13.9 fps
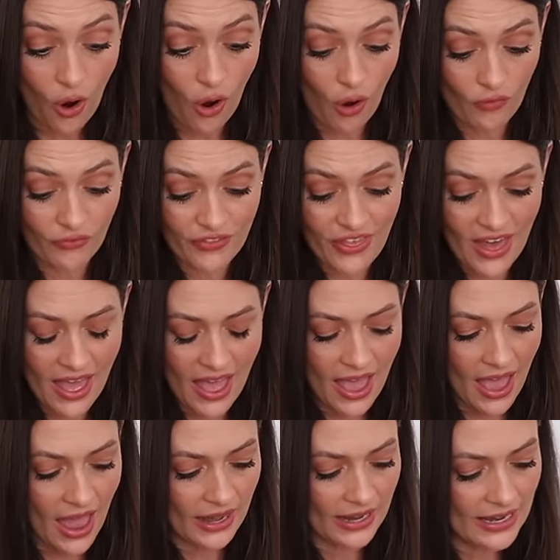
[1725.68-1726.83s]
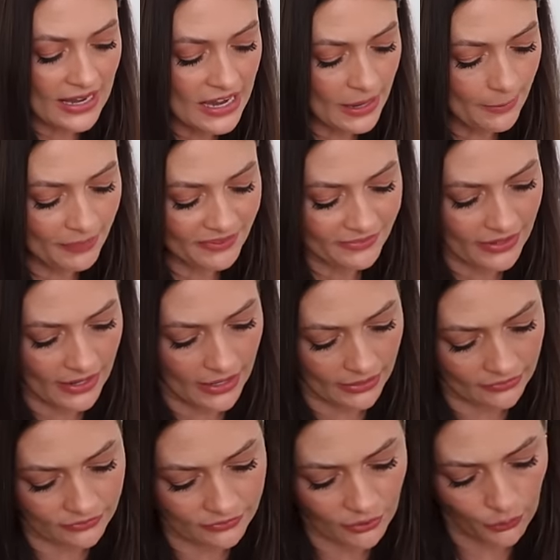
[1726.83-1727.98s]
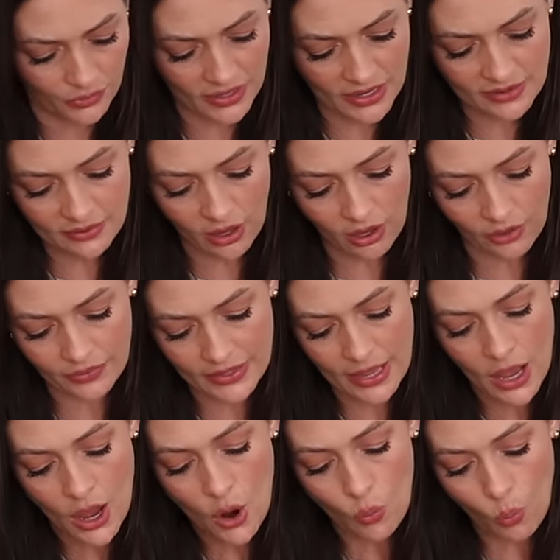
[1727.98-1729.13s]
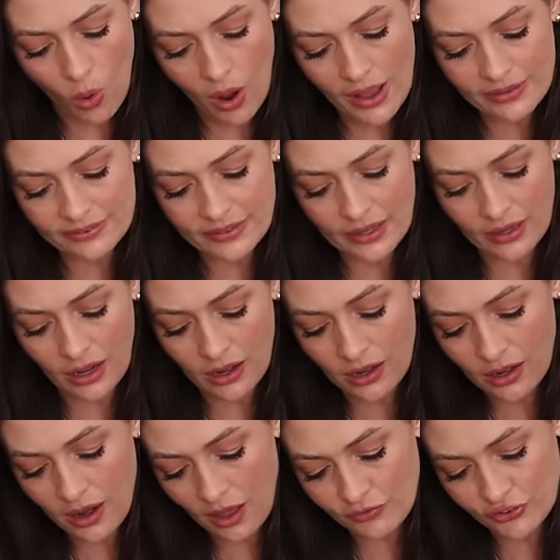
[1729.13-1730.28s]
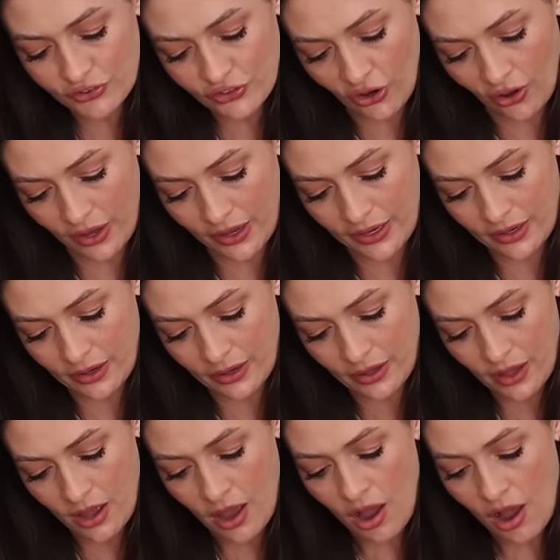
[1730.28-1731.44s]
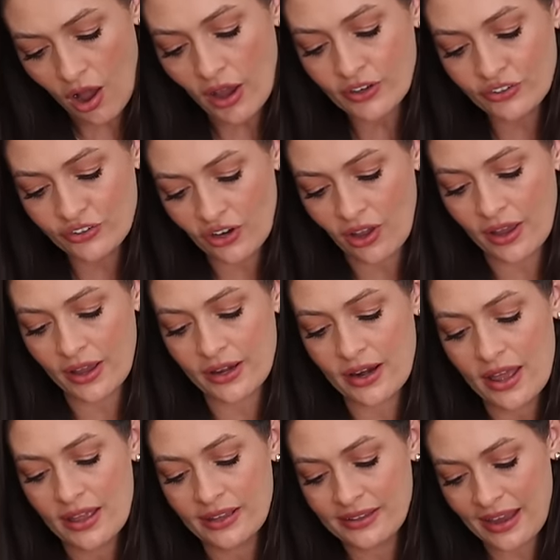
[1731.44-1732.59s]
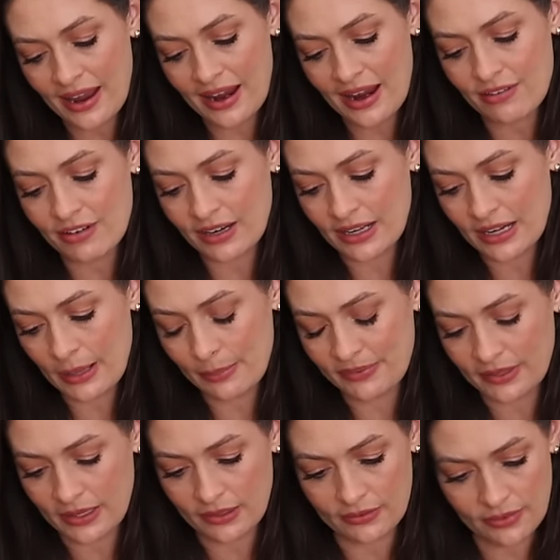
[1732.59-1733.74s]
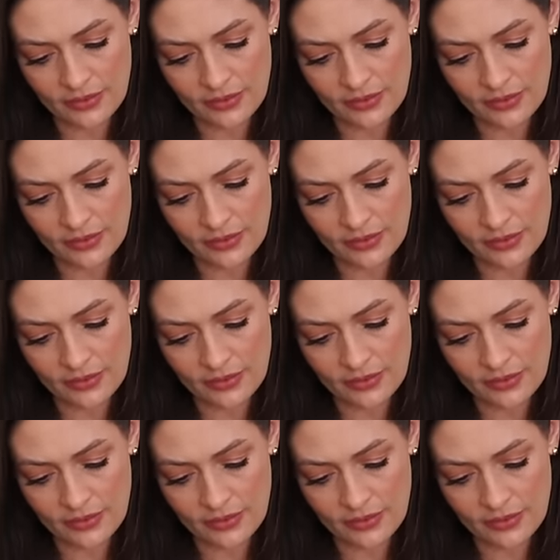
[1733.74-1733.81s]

of their lipsticks. So these are the YSL Love Shine High Shine Caring Lipsticks. I